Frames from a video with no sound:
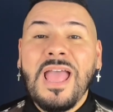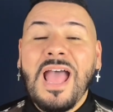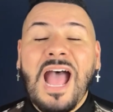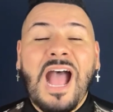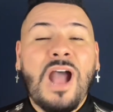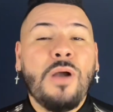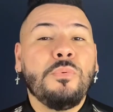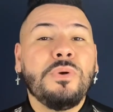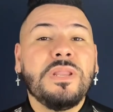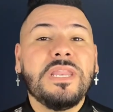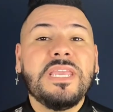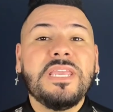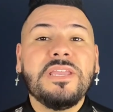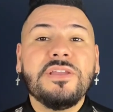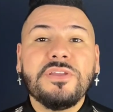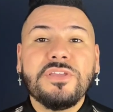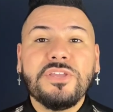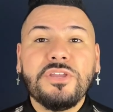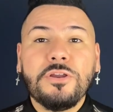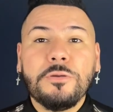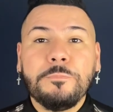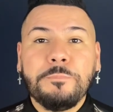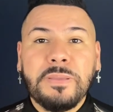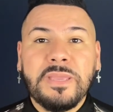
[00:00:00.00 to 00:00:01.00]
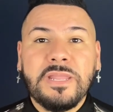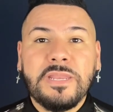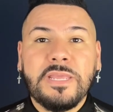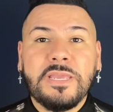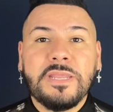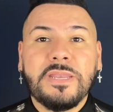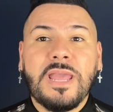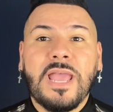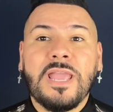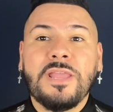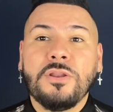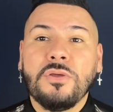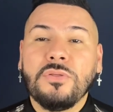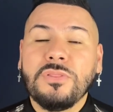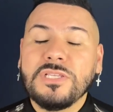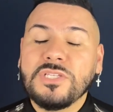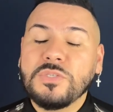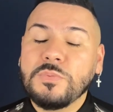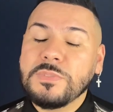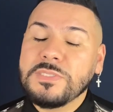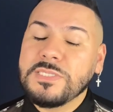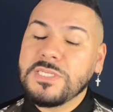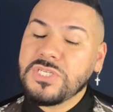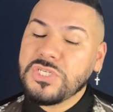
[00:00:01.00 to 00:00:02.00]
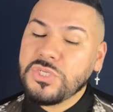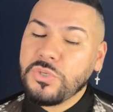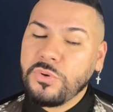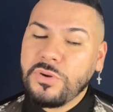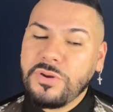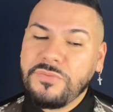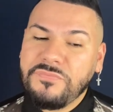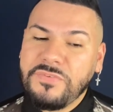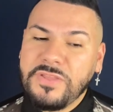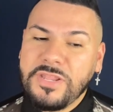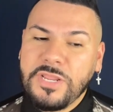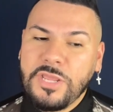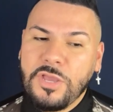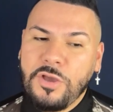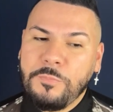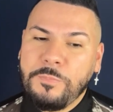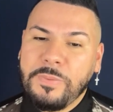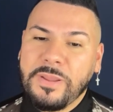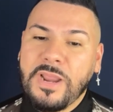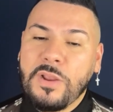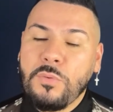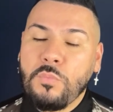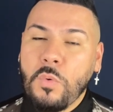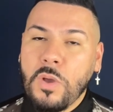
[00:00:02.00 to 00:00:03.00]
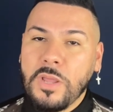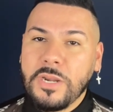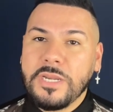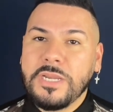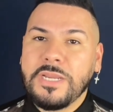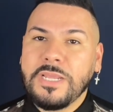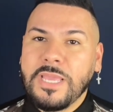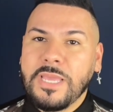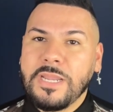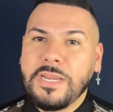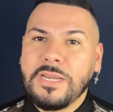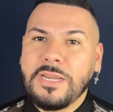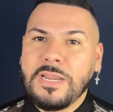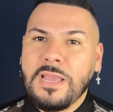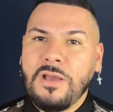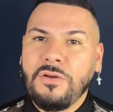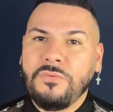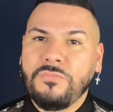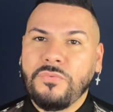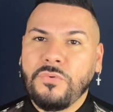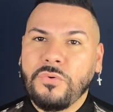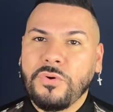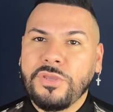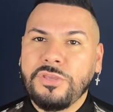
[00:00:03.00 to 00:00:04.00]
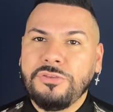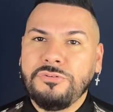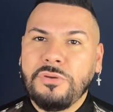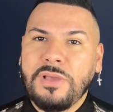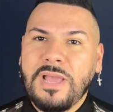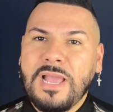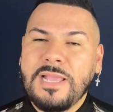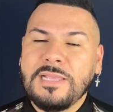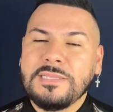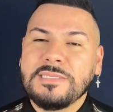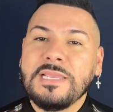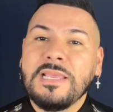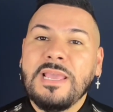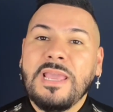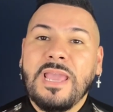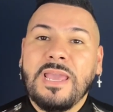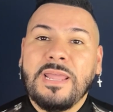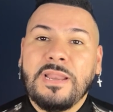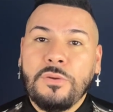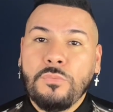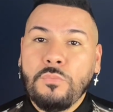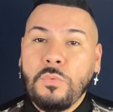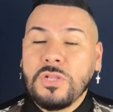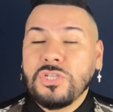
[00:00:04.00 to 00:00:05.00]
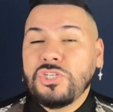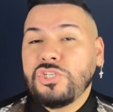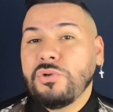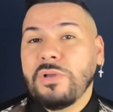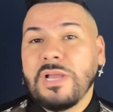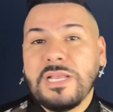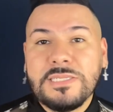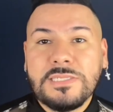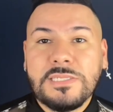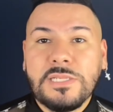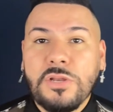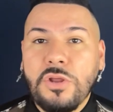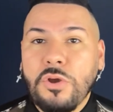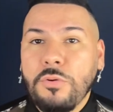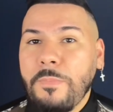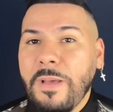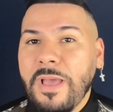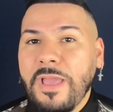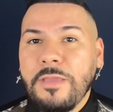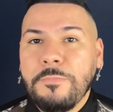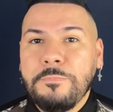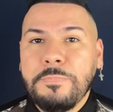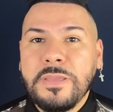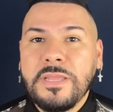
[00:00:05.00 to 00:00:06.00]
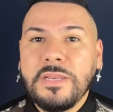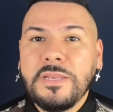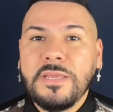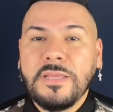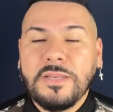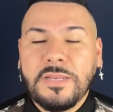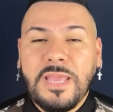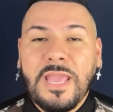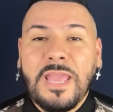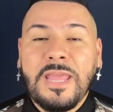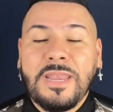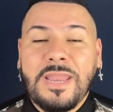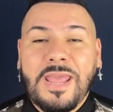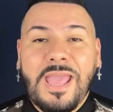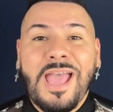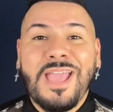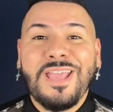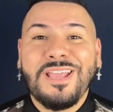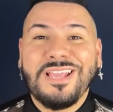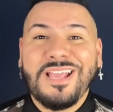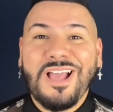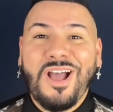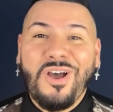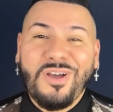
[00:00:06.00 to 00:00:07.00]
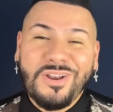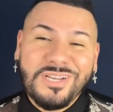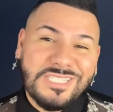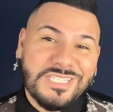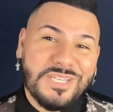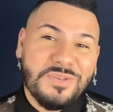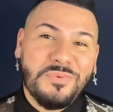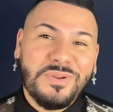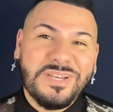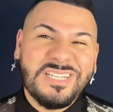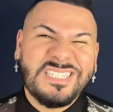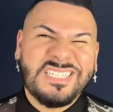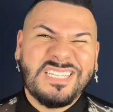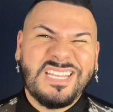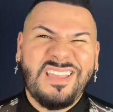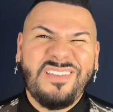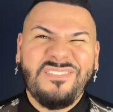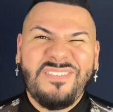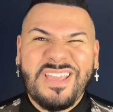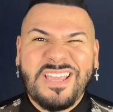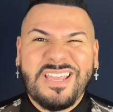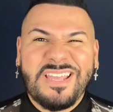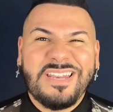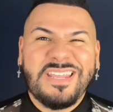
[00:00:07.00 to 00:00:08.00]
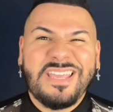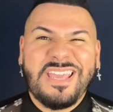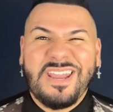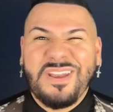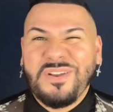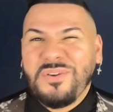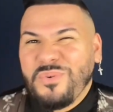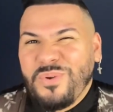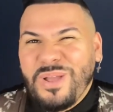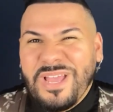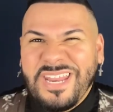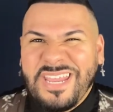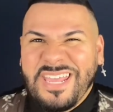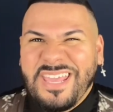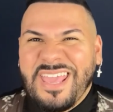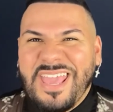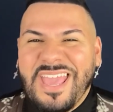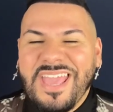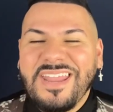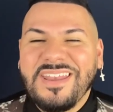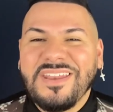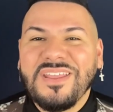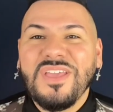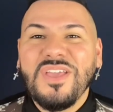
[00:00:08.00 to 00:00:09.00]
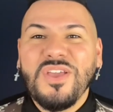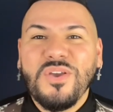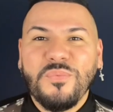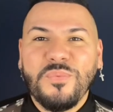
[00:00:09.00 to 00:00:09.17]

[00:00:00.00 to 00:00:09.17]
I want to hear your opinion. I know this was a shorter video, but I wanted to get it out for you guys, and I want you guys to know my opinion, and I honestly want to see if I can get it right again.